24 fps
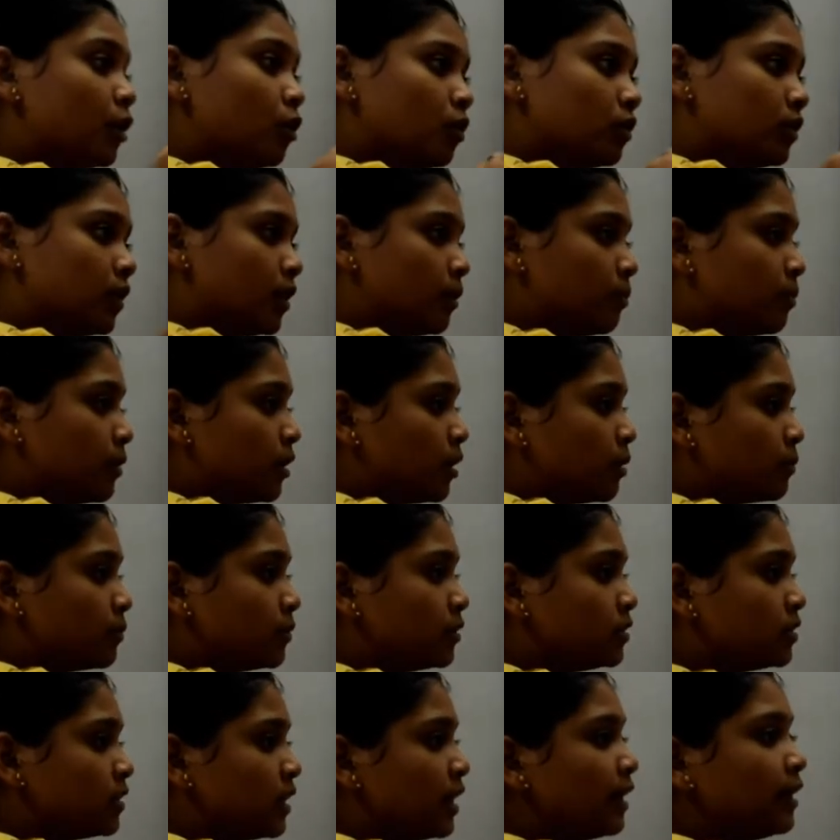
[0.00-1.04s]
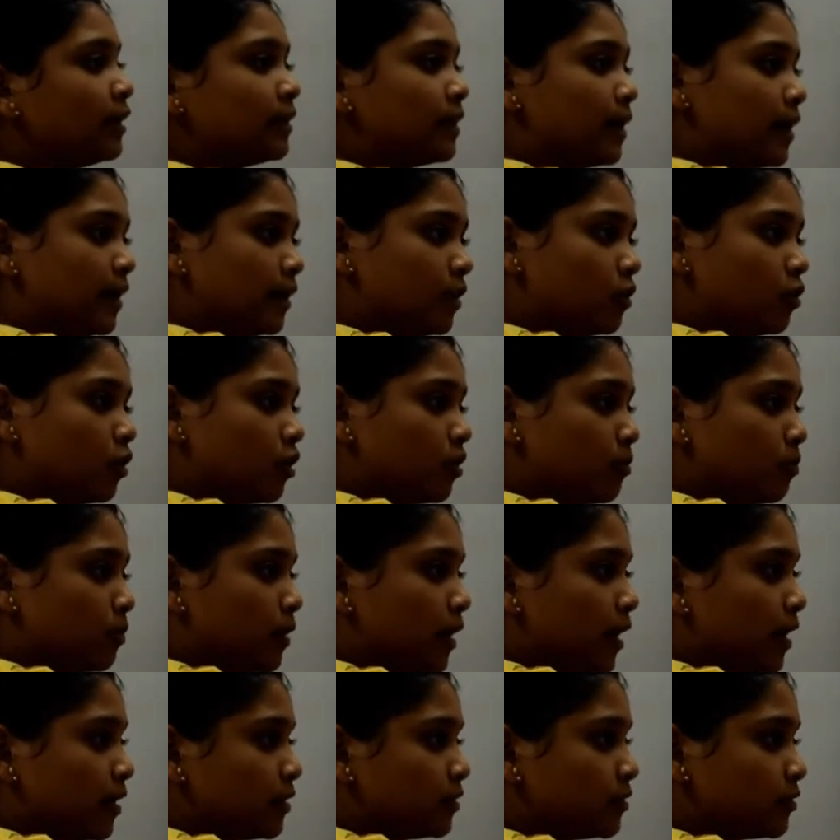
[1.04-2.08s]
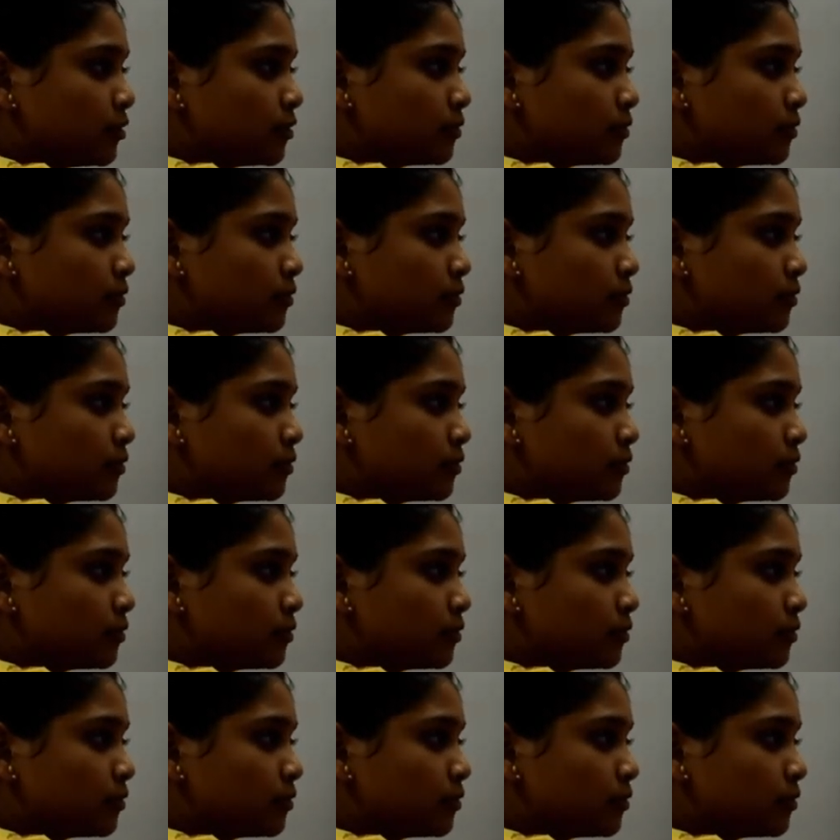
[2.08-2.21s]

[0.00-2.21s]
the epidermis in dicot plants.